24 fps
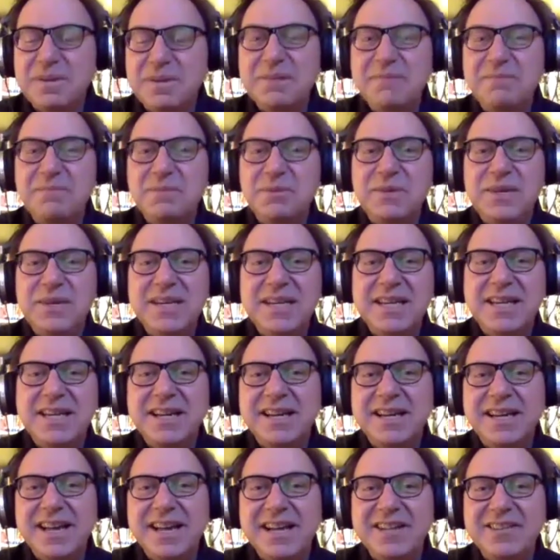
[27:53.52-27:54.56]
Maureen, can
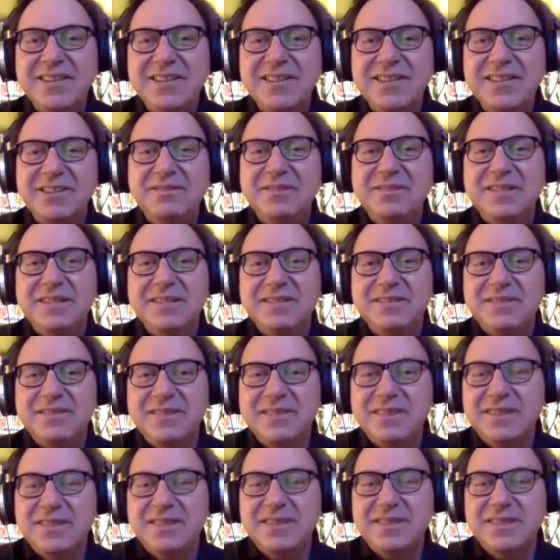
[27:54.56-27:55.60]
I ask you,
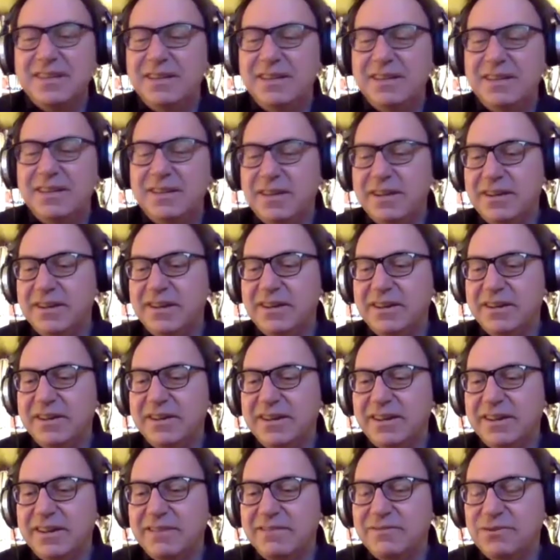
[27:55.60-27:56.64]
you know,
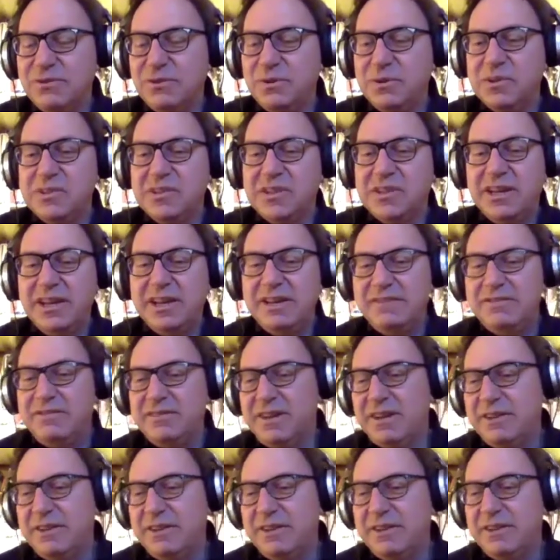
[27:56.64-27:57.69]
of course,
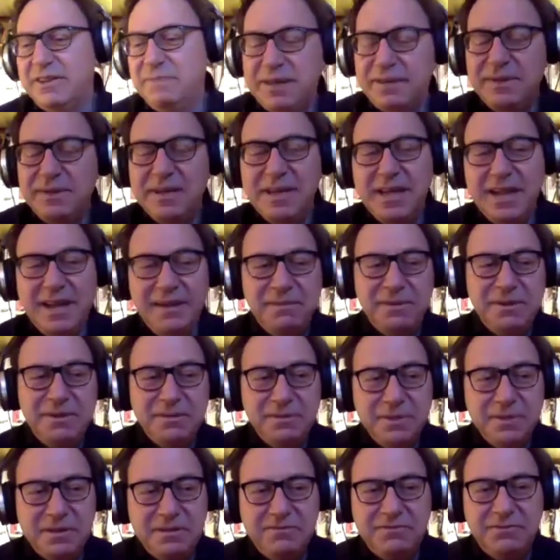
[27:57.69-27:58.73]
I've become
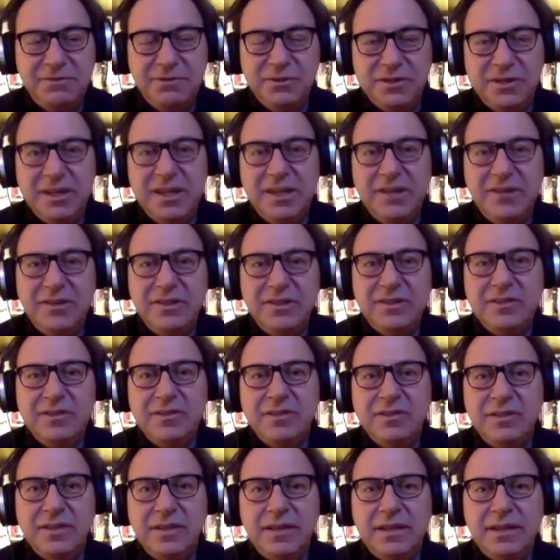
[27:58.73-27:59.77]
enamored with First
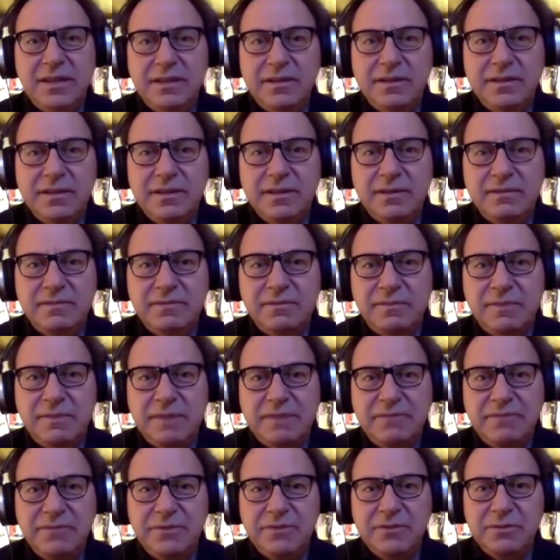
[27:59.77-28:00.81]
Nations, and from
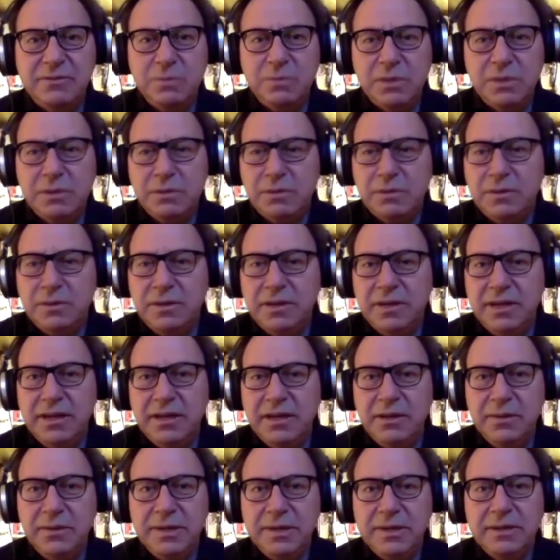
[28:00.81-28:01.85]
my first work with the
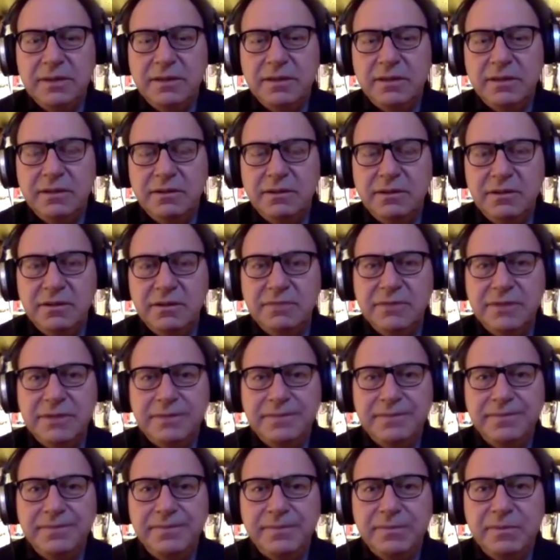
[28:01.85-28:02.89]
Inuit and Nunavut,
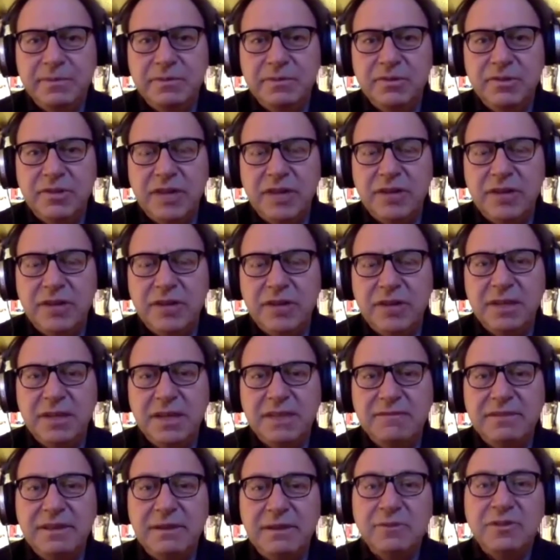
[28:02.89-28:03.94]
it changed
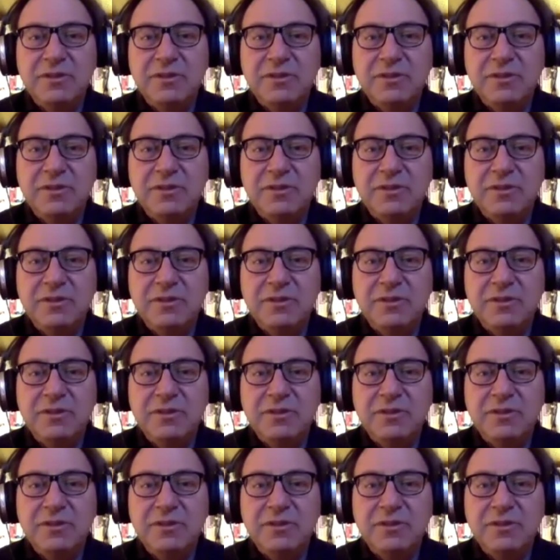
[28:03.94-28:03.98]
my life.